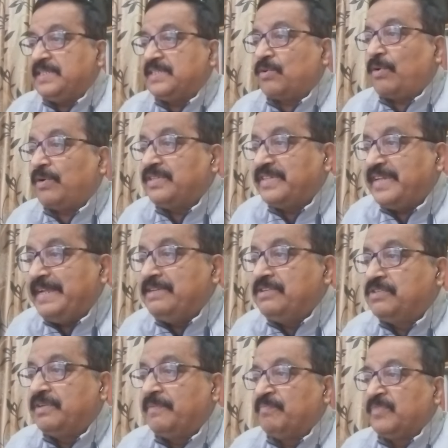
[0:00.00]

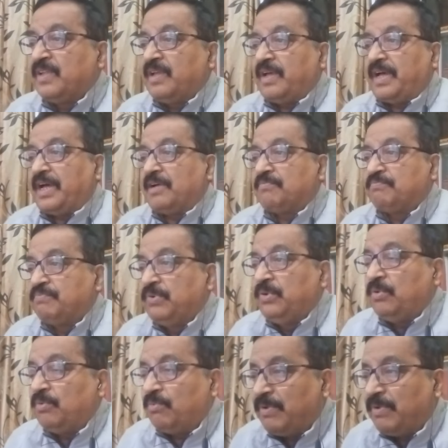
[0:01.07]
contained a full